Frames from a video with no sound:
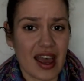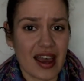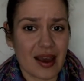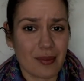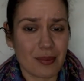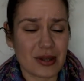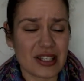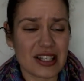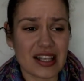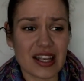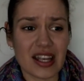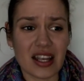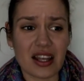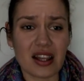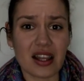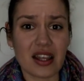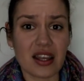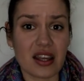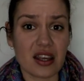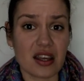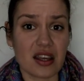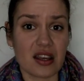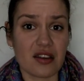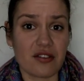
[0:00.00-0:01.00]

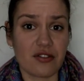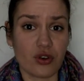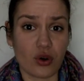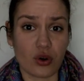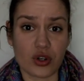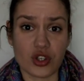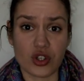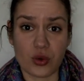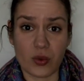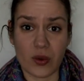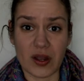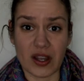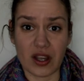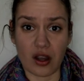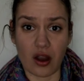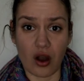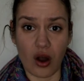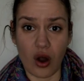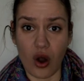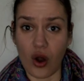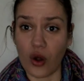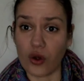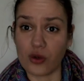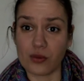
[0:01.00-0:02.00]
particularly if you're doing a
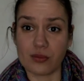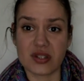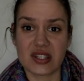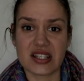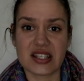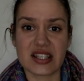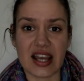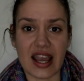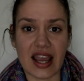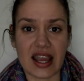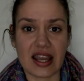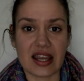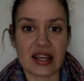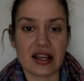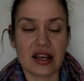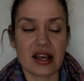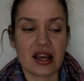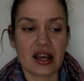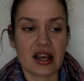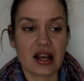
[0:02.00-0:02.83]
homestay